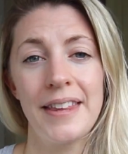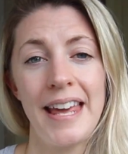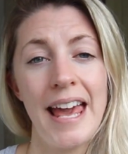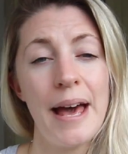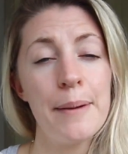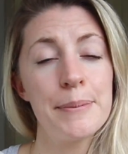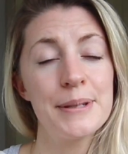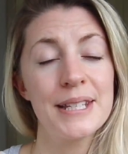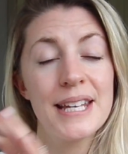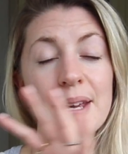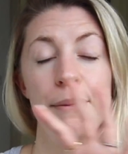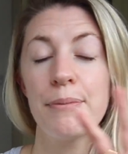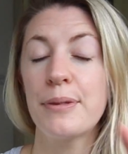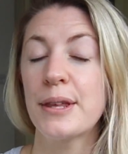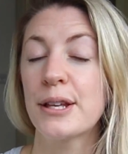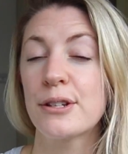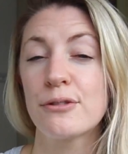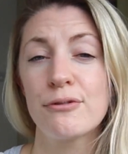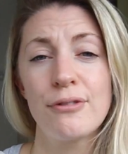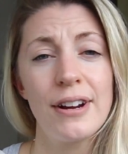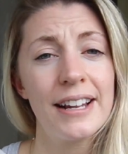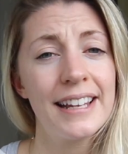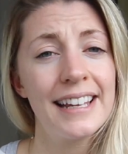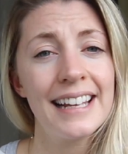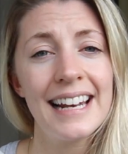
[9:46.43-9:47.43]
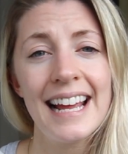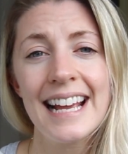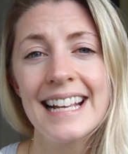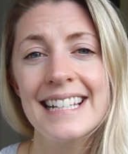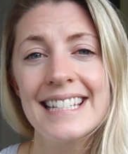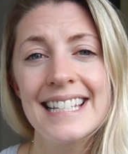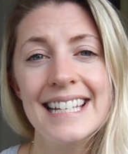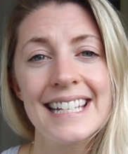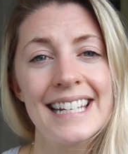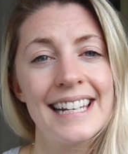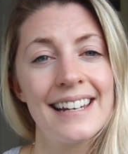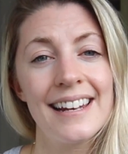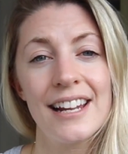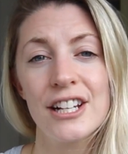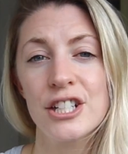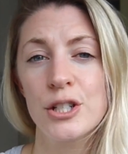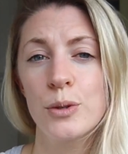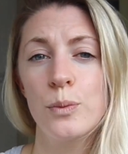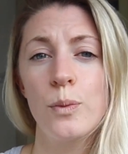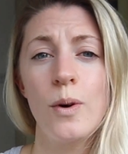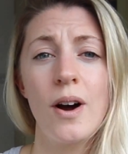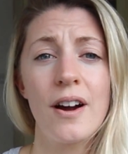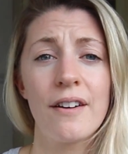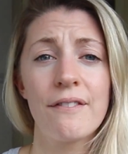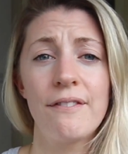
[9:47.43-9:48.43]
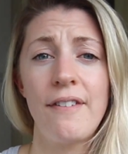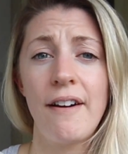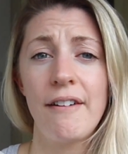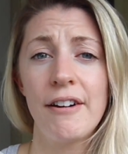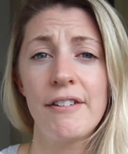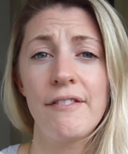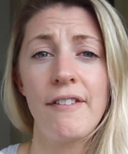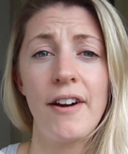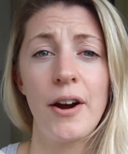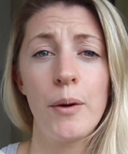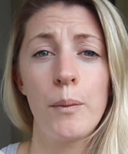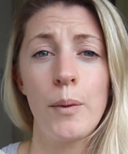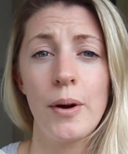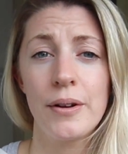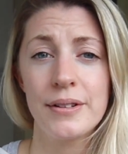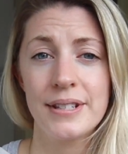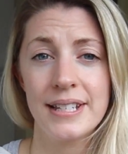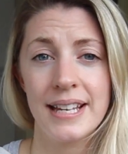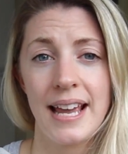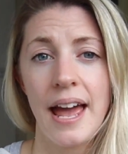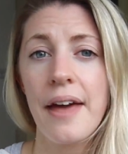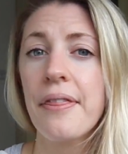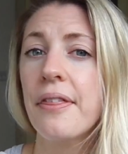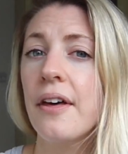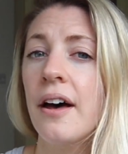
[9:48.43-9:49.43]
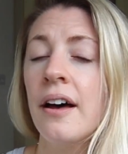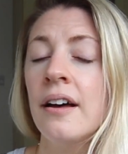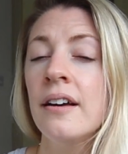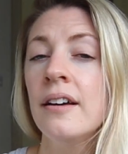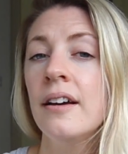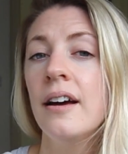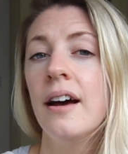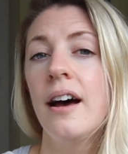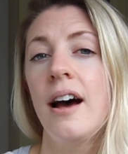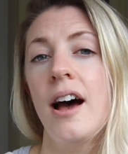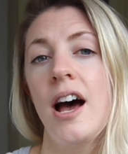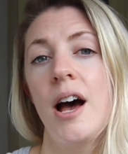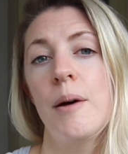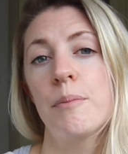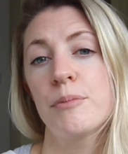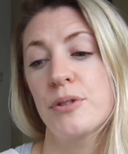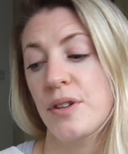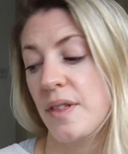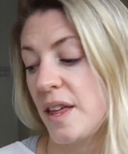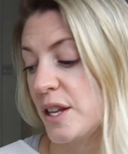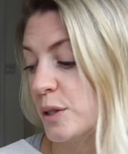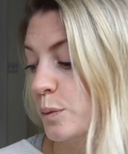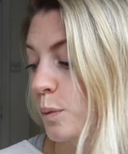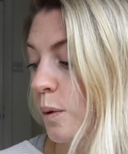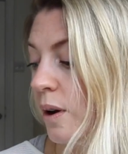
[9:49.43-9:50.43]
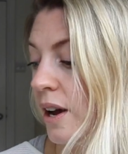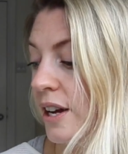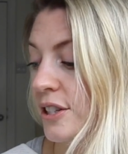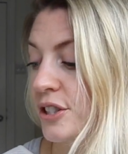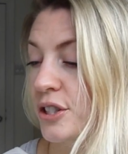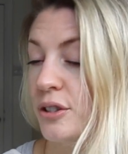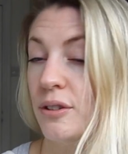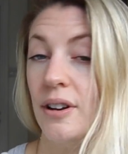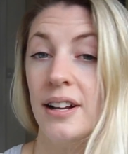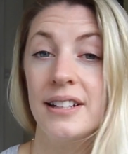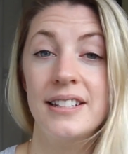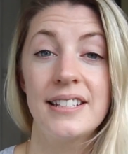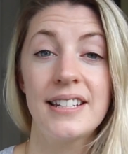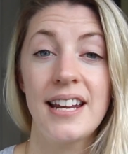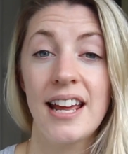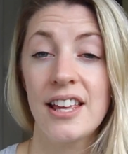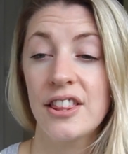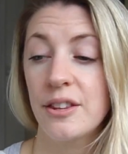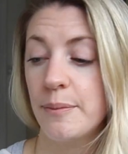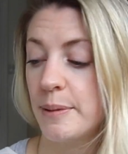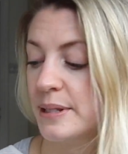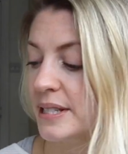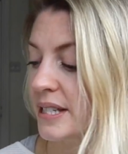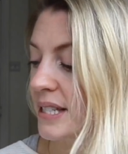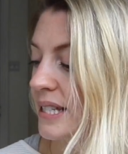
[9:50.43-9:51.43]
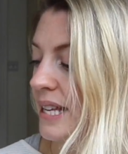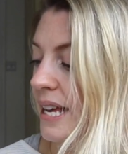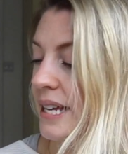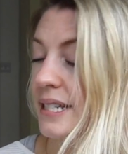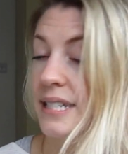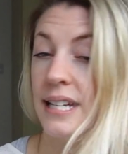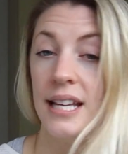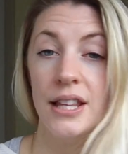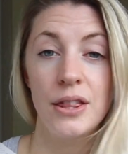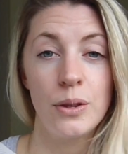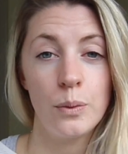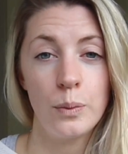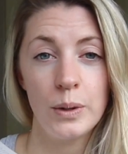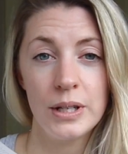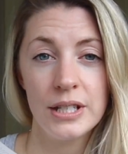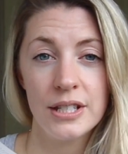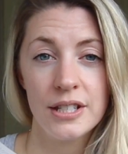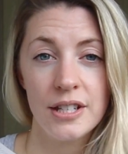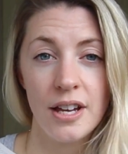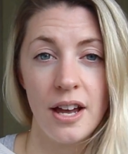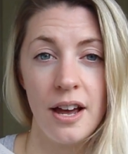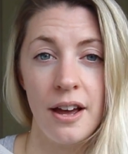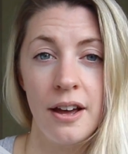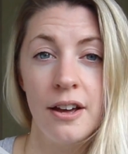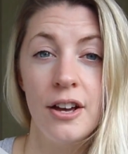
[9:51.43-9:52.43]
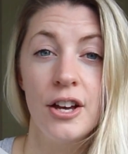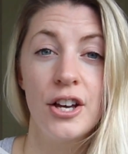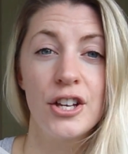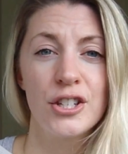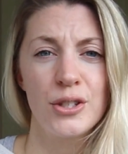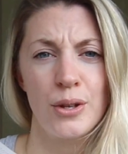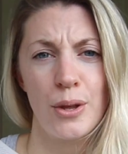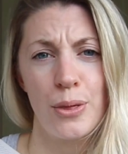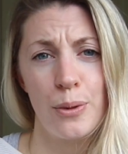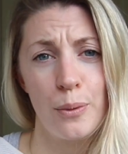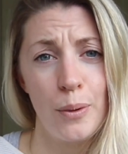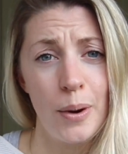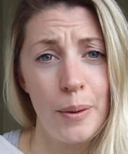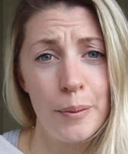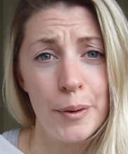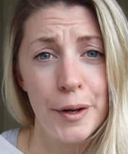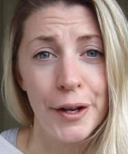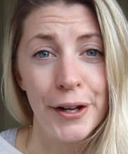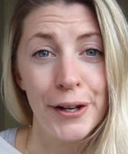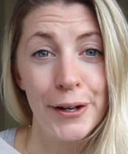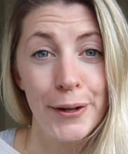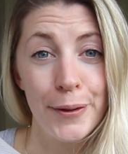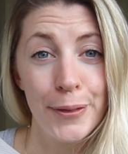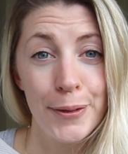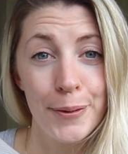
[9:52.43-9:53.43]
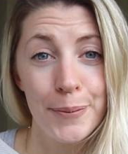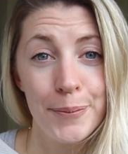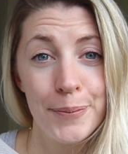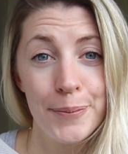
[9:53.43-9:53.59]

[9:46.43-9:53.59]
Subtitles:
They help to keep things regulated and actually work very, very well together, so that's why I do like to take them, as I said, in the winter, so I thought I would include